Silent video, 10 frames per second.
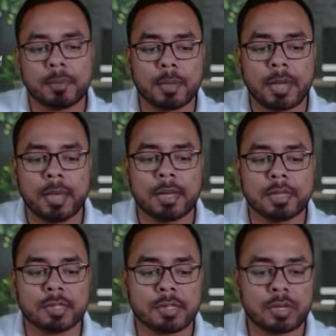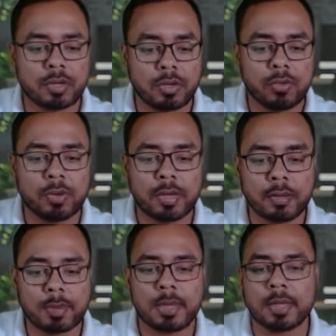minus
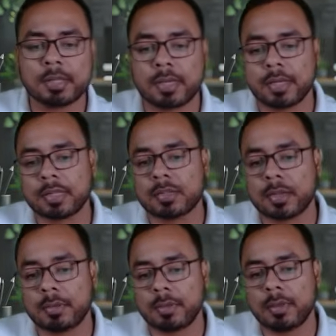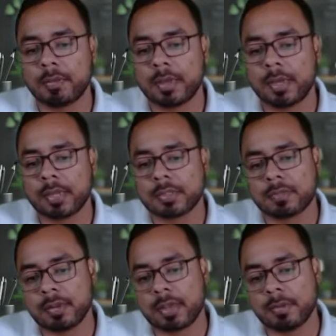2n minus 3n. So that will be
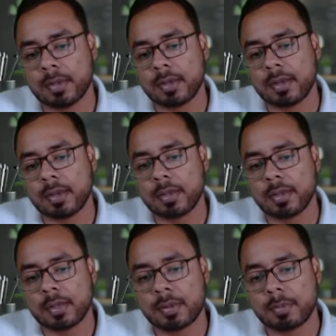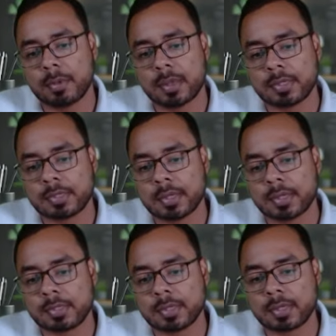minus 5n plus
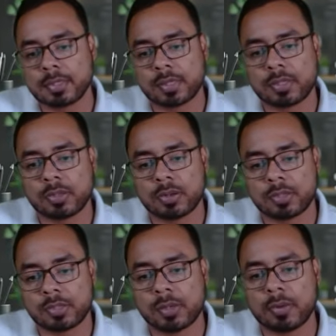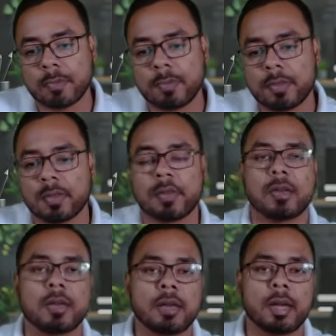6. This is non-zero,
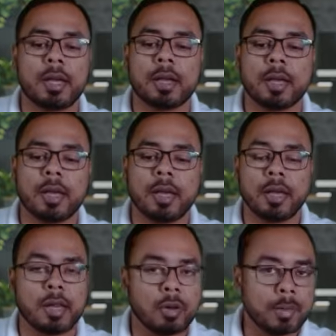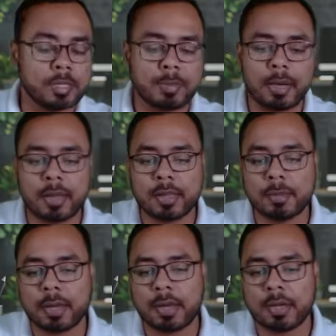right? And now by splitting
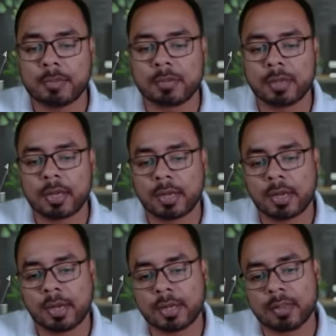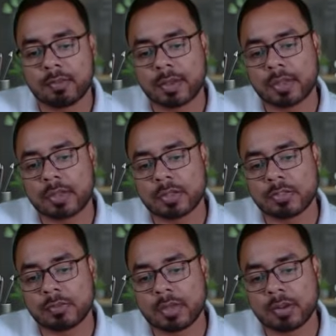the middle terms, we can create the
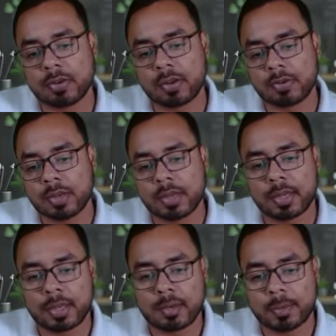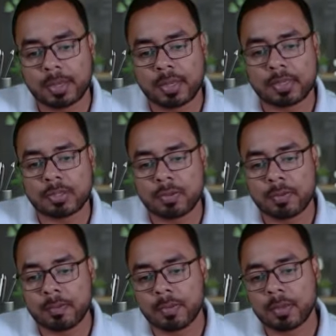factors. So we are going to get n minus
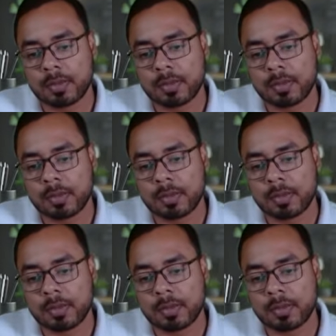2